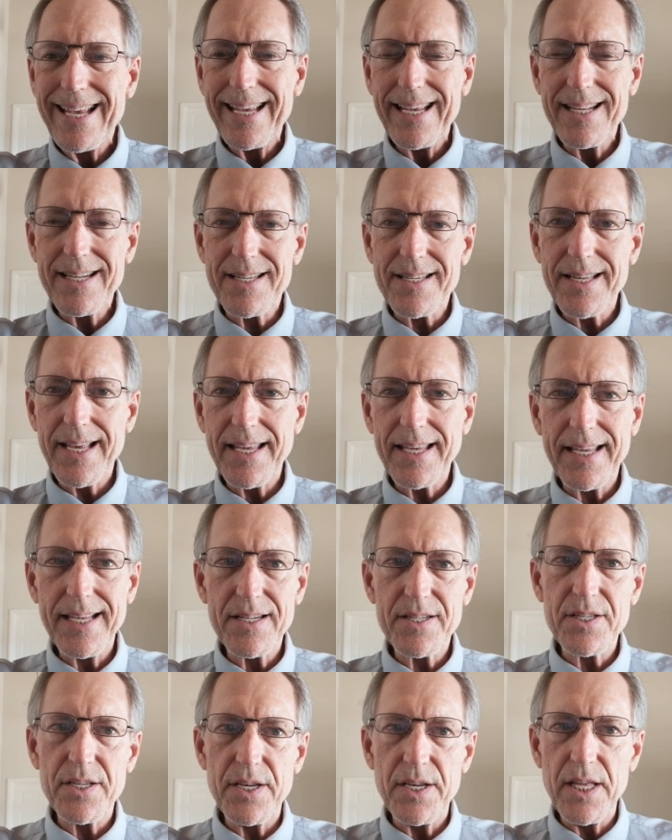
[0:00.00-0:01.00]
in St.
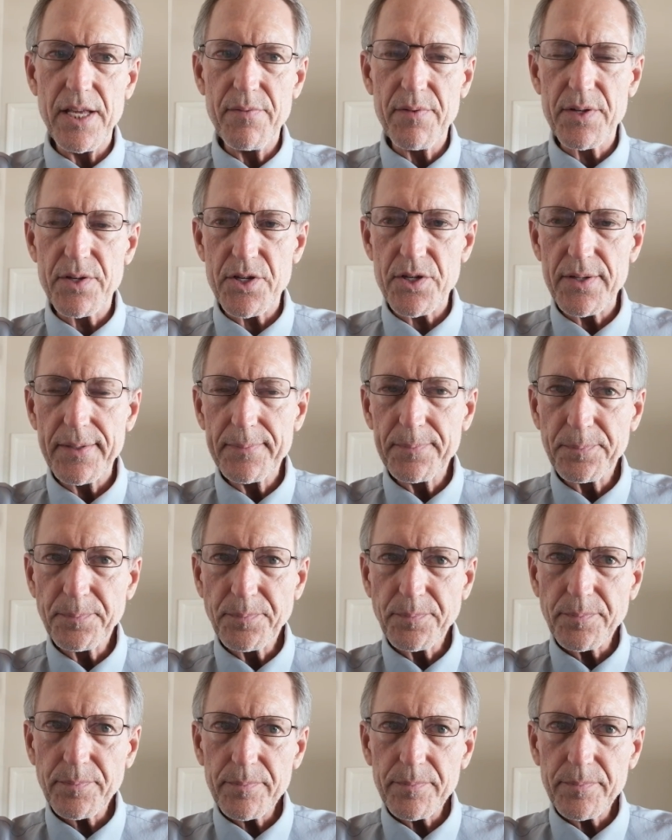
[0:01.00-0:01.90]
Kitts and Nevis.